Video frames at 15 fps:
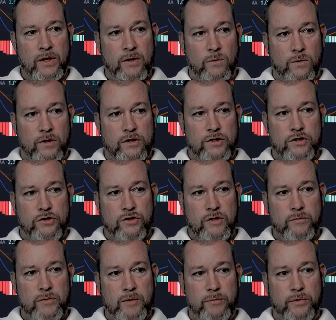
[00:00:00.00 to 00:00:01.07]
we're
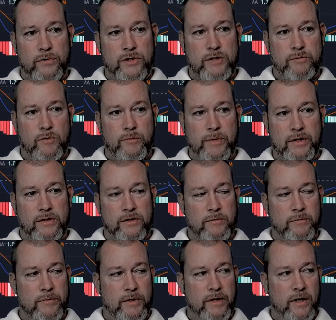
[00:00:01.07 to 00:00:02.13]
extremely bullish
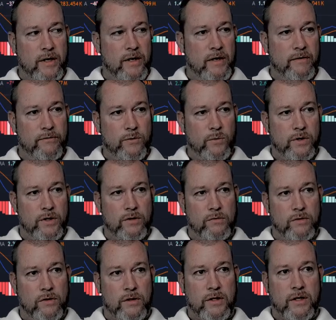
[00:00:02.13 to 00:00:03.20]
momentum everywhere you
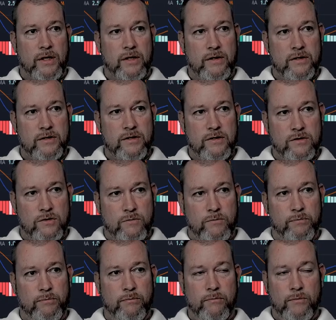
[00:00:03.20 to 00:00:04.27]
look, and this is
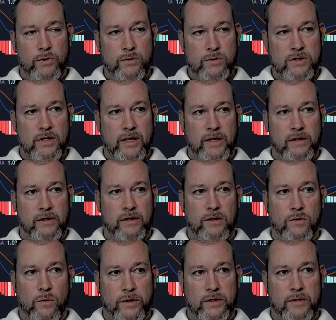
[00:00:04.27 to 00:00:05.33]
most likely
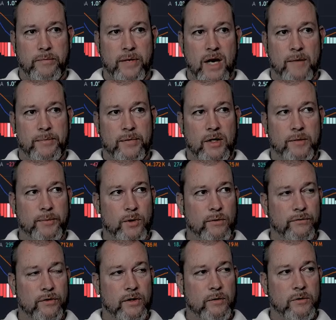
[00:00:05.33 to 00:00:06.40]
going to pop up
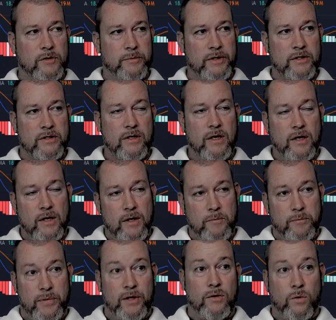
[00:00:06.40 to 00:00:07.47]
over it, which means
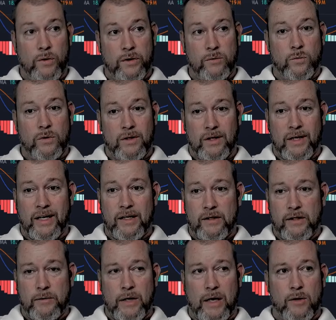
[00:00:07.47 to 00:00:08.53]
Bitcoin will
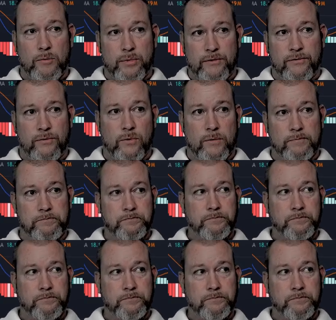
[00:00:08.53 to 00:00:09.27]
likely outperform